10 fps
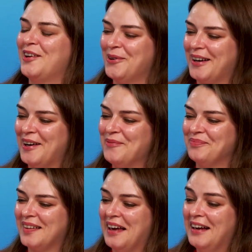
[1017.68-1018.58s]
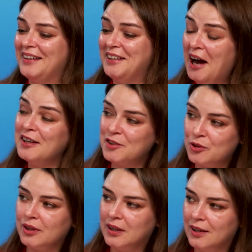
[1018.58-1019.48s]
Okay. Yeah, in
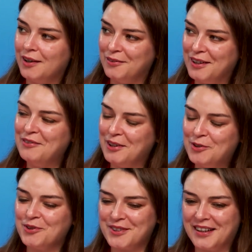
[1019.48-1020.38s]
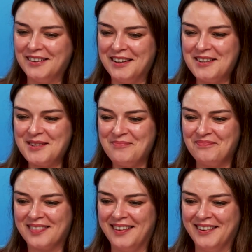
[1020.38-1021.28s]
Turkey uh, we, we do say that.
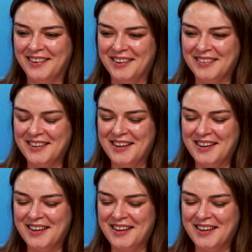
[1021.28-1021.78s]
Uh,